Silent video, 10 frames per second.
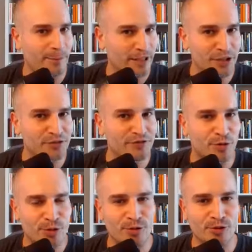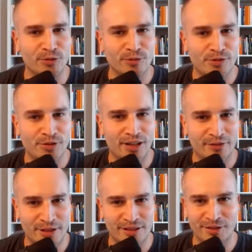I'm not going to force you,
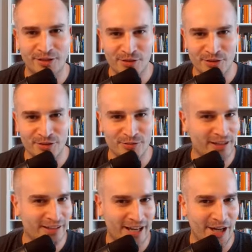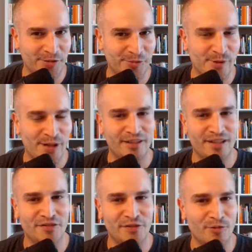obviously, to do this right now. But
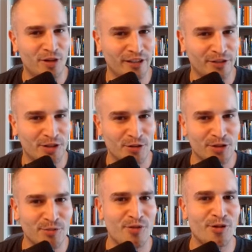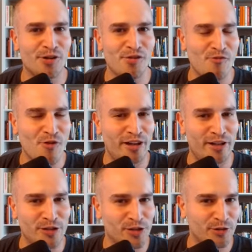if you're willing to do it tomorrow, why
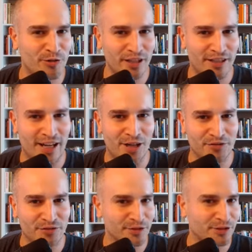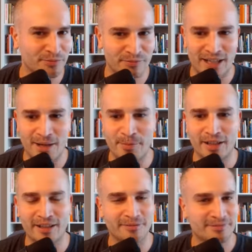not just do it right now for a
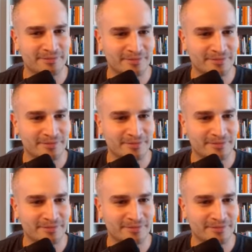minute?